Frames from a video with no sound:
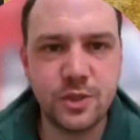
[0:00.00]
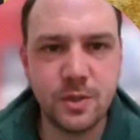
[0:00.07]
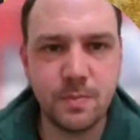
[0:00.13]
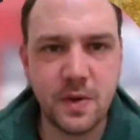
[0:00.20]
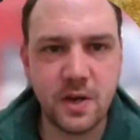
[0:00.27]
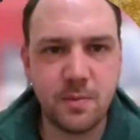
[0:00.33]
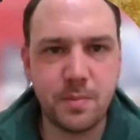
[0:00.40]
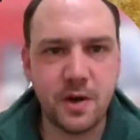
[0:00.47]
was the
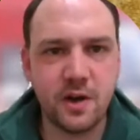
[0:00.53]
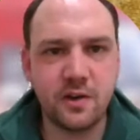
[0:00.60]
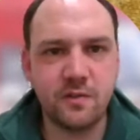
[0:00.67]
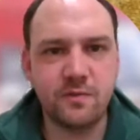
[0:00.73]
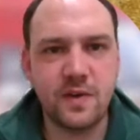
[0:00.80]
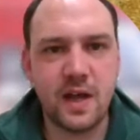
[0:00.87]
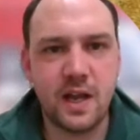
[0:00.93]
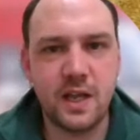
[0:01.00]
better part
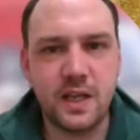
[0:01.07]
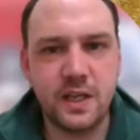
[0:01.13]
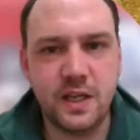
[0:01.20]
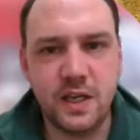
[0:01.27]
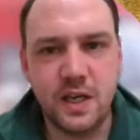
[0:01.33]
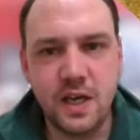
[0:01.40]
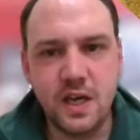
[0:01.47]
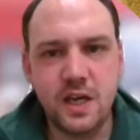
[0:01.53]
of valour
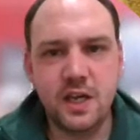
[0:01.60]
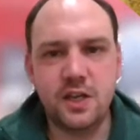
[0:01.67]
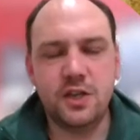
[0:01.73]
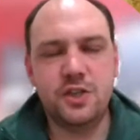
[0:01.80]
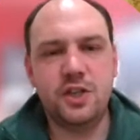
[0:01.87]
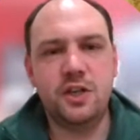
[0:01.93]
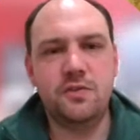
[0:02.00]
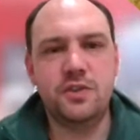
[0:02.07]
here. He'd
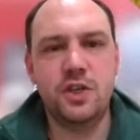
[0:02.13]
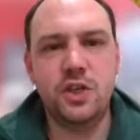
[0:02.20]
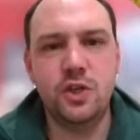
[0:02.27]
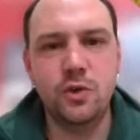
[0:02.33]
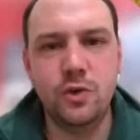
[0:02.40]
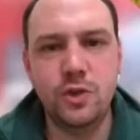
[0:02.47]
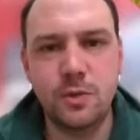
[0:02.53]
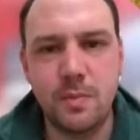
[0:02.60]
achieved a
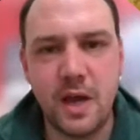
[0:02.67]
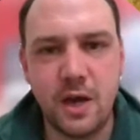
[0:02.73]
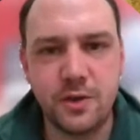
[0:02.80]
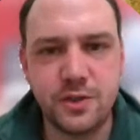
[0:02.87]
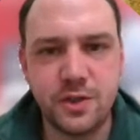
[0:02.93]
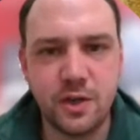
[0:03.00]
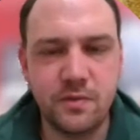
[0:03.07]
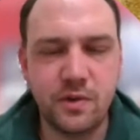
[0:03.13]
huge
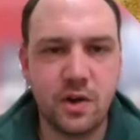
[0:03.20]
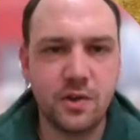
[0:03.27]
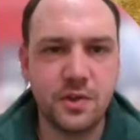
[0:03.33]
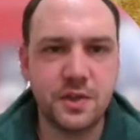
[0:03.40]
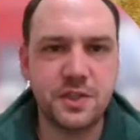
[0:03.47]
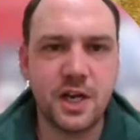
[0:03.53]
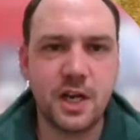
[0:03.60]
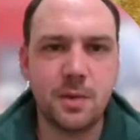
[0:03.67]
amount over on
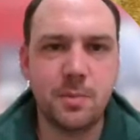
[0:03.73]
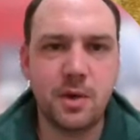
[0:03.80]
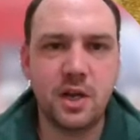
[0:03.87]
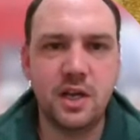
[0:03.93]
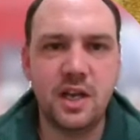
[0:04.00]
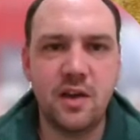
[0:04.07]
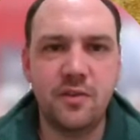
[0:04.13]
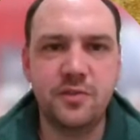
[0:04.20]
the
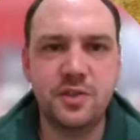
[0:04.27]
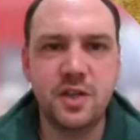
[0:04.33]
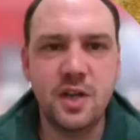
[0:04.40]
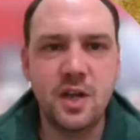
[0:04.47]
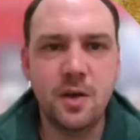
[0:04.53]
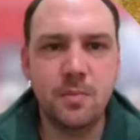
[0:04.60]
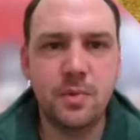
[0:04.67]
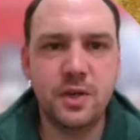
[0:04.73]
Jacobite left,
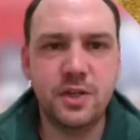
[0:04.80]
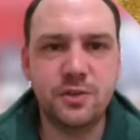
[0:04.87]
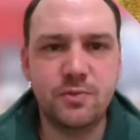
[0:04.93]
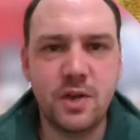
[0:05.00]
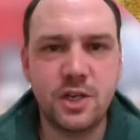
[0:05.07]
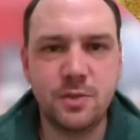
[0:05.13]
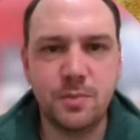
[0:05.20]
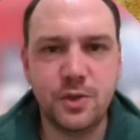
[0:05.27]
but his
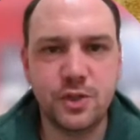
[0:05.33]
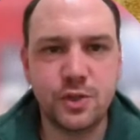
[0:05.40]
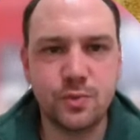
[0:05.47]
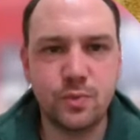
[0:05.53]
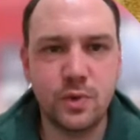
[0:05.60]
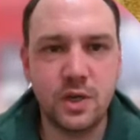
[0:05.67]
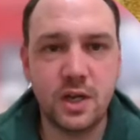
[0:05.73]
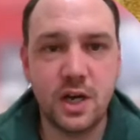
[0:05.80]
regiments
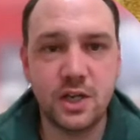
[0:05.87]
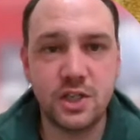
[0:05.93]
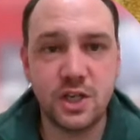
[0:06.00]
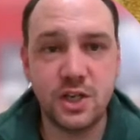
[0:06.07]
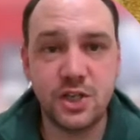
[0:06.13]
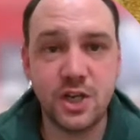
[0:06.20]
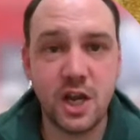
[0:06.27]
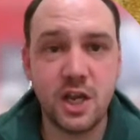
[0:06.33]
were
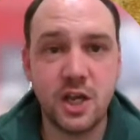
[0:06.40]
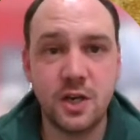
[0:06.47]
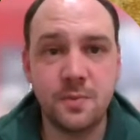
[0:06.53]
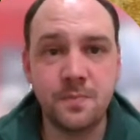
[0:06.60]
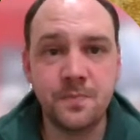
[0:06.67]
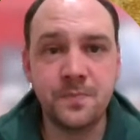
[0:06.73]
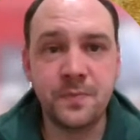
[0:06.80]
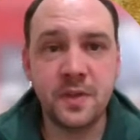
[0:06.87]
largely
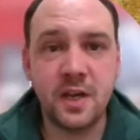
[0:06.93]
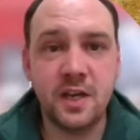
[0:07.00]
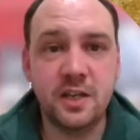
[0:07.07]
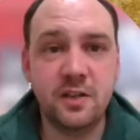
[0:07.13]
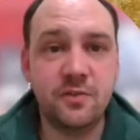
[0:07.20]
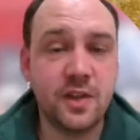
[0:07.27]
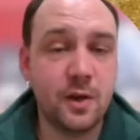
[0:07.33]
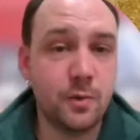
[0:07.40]
shaken,
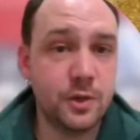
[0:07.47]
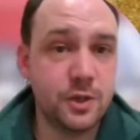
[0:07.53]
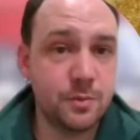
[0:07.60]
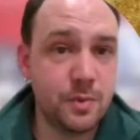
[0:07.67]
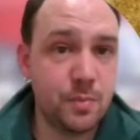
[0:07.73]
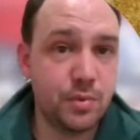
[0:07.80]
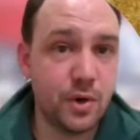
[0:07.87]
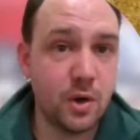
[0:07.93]
and if they were to
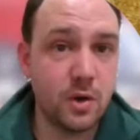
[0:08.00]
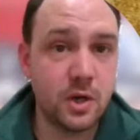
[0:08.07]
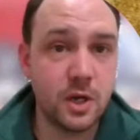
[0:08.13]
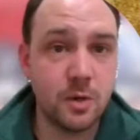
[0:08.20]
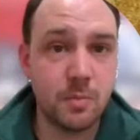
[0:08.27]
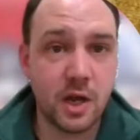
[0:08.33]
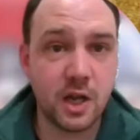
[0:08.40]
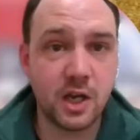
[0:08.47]
be
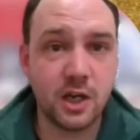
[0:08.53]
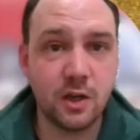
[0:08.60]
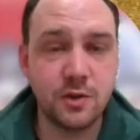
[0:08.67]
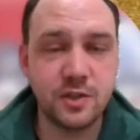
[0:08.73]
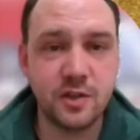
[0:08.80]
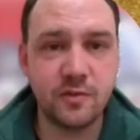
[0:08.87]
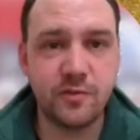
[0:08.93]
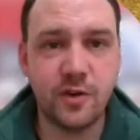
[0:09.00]
broken by
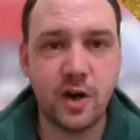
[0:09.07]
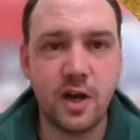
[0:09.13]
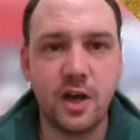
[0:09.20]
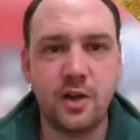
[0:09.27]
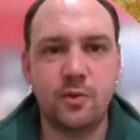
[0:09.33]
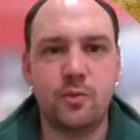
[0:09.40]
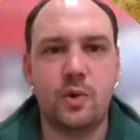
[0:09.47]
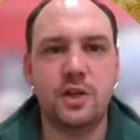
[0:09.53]
closing
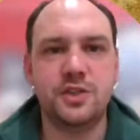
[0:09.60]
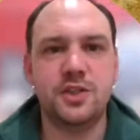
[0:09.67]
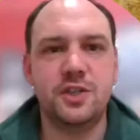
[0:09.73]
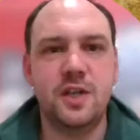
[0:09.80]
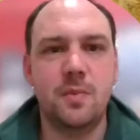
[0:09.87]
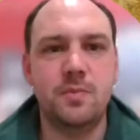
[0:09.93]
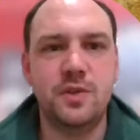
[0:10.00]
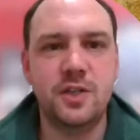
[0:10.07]
fire whilst
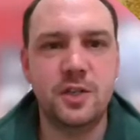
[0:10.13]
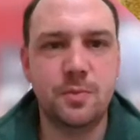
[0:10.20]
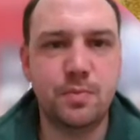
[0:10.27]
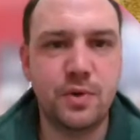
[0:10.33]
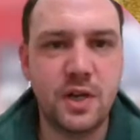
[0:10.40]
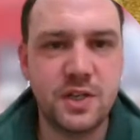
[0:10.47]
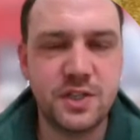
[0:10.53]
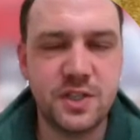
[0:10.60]
attempting to
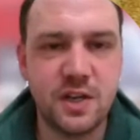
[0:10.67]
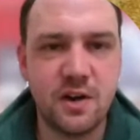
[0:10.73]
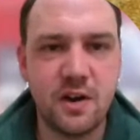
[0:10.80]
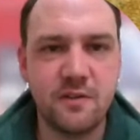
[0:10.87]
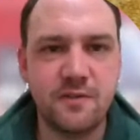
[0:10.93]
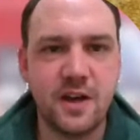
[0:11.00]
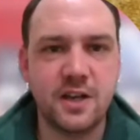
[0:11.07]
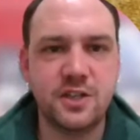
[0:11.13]
press their
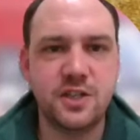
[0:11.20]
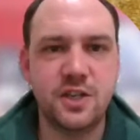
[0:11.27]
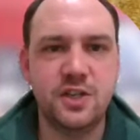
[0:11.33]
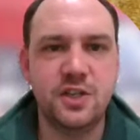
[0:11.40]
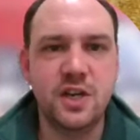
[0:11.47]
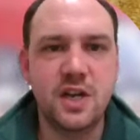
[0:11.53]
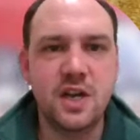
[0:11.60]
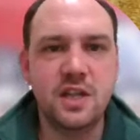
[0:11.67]

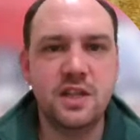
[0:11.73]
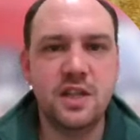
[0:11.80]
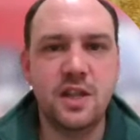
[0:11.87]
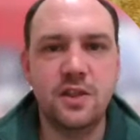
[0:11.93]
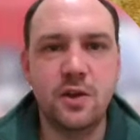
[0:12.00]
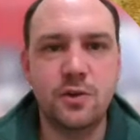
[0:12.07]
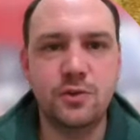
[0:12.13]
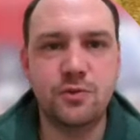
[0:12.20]
advantage,
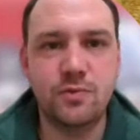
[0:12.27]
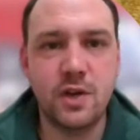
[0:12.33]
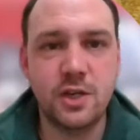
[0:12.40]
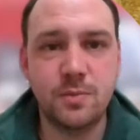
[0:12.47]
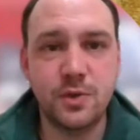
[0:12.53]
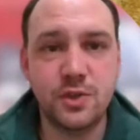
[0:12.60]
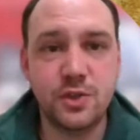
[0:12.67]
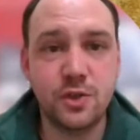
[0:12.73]
then those
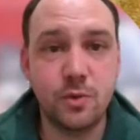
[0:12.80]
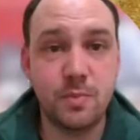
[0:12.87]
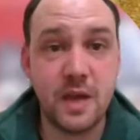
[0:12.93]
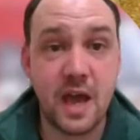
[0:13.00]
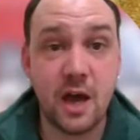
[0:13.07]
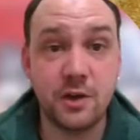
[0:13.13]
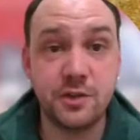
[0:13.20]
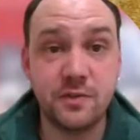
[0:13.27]
regiments could
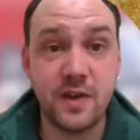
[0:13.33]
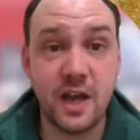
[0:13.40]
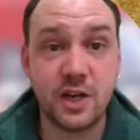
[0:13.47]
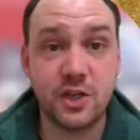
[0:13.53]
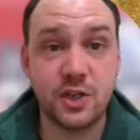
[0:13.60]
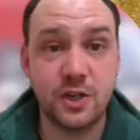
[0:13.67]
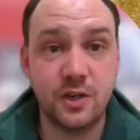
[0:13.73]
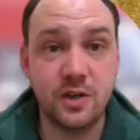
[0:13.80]
be out of
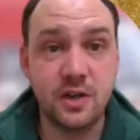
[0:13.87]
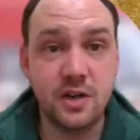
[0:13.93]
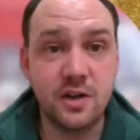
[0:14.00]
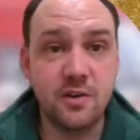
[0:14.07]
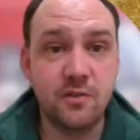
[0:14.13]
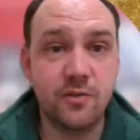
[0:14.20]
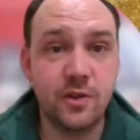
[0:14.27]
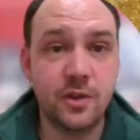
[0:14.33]
action
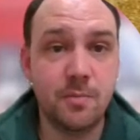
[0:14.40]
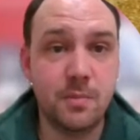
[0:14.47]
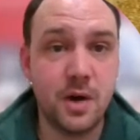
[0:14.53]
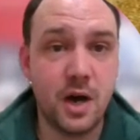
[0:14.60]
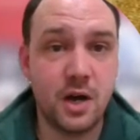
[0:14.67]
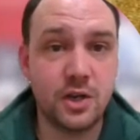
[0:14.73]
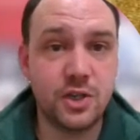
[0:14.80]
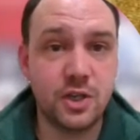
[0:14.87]
for the
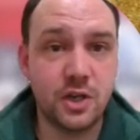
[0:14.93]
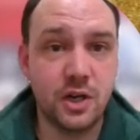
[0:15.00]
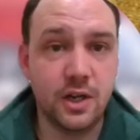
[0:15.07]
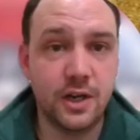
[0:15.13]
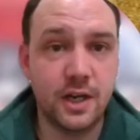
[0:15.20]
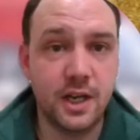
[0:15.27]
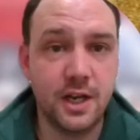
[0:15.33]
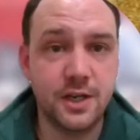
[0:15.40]
march
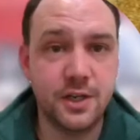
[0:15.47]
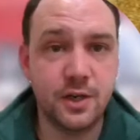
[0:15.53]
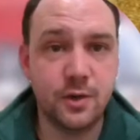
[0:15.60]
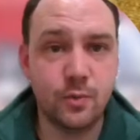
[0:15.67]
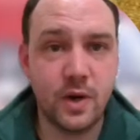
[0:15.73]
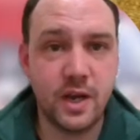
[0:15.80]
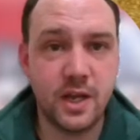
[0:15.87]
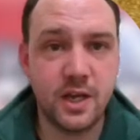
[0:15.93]
on
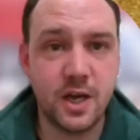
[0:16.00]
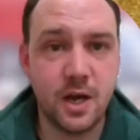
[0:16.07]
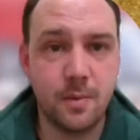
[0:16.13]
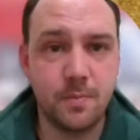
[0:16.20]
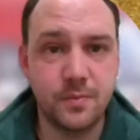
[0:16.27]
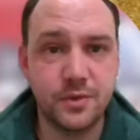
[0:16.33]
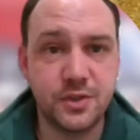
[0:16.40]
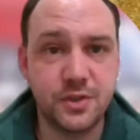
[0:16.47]
London when it
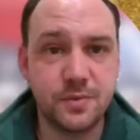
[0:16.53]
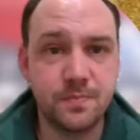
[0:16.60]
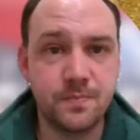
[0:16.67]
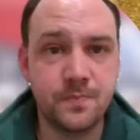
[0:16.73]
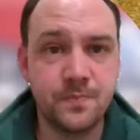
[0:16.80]
comes.